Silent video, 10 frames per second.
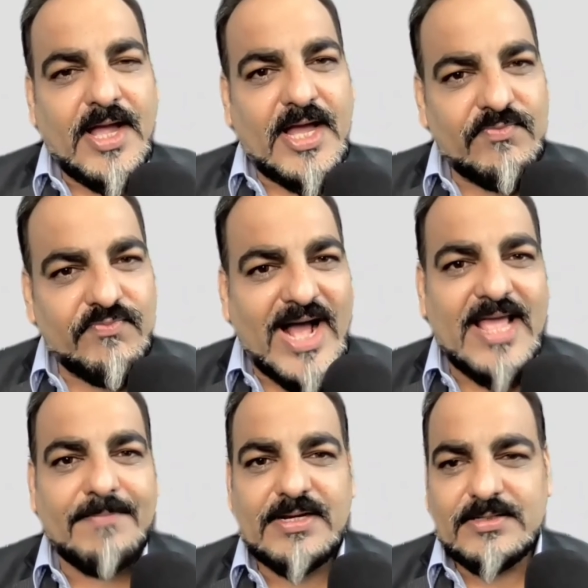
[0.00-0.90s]
and
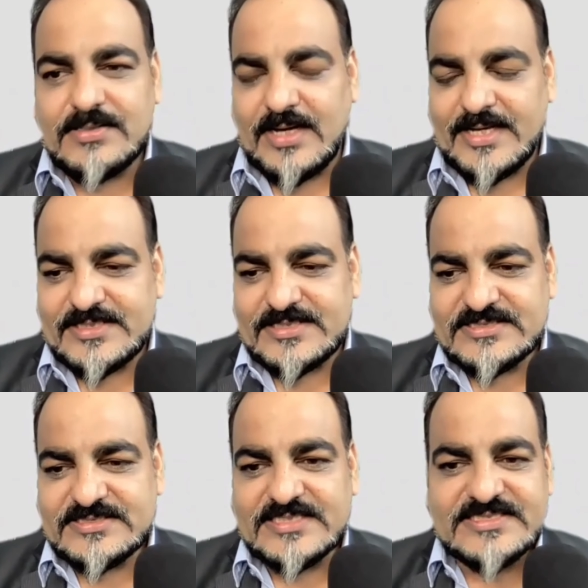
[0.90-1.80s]
viable,
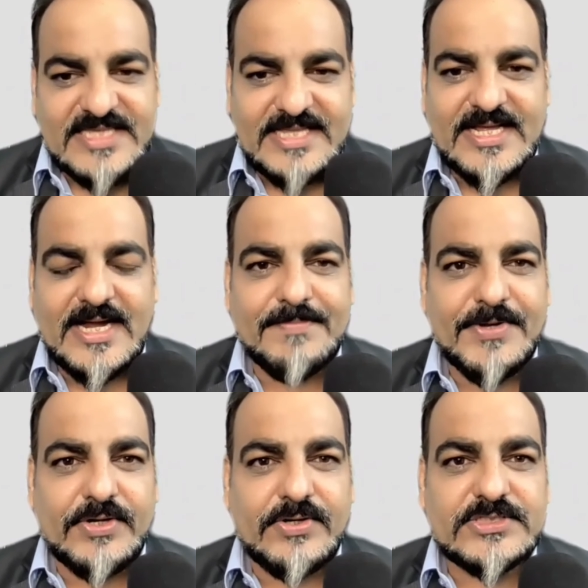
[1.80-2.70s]
reasons I say that
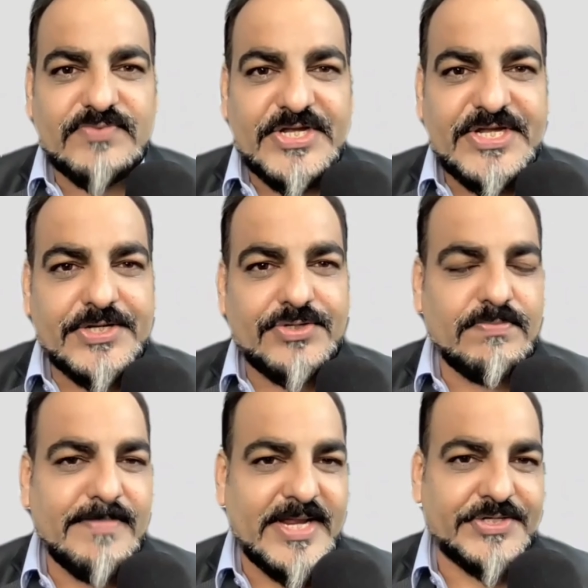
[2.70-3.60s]
because we need to
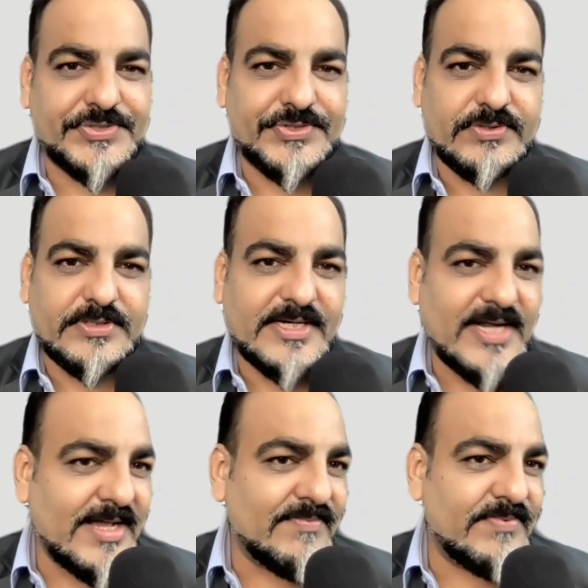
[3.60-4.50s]
make sure that
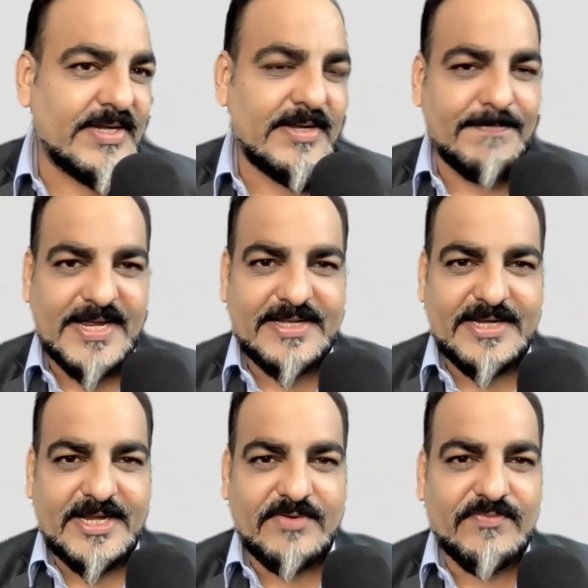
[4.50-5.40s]
every
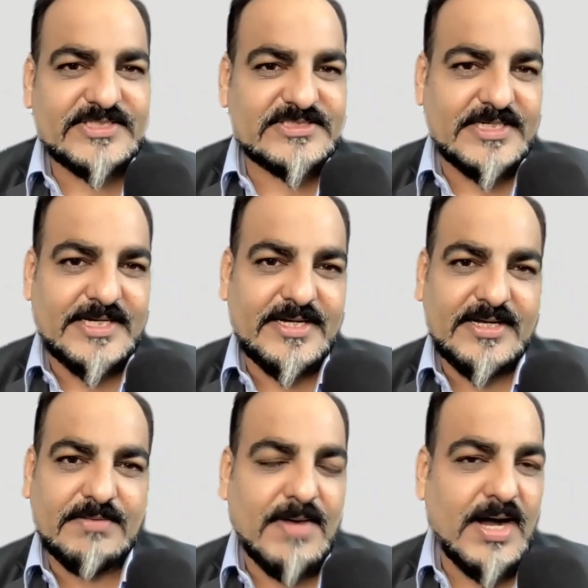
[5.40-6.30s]
penny invested
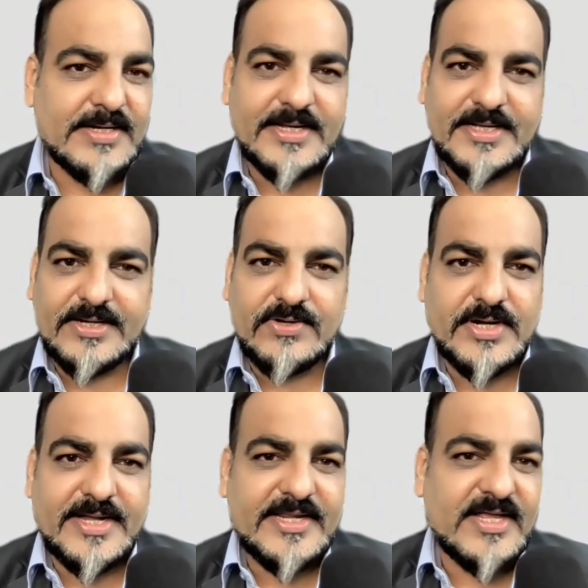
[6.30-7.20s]
in a marketing
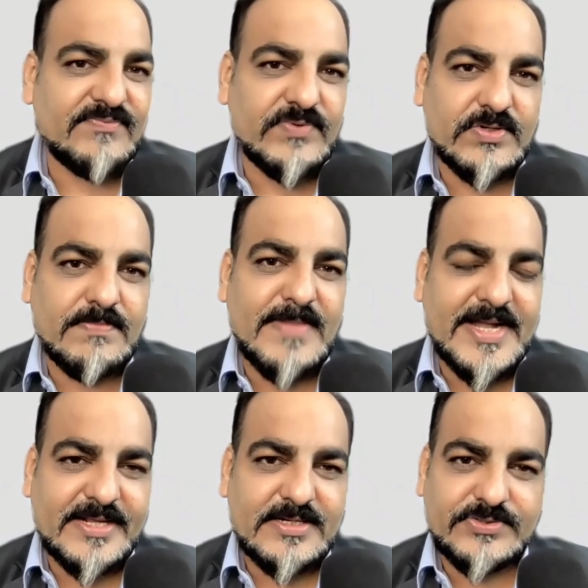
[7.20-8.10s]
or any effort of
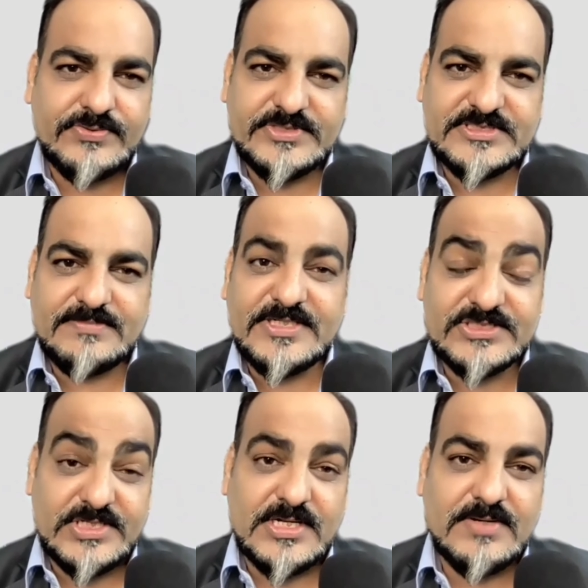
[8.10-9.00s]
medical tourism
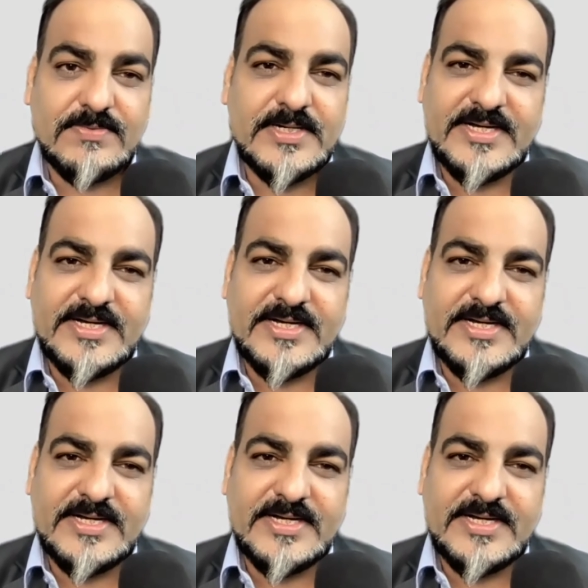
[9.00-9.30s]
is recovered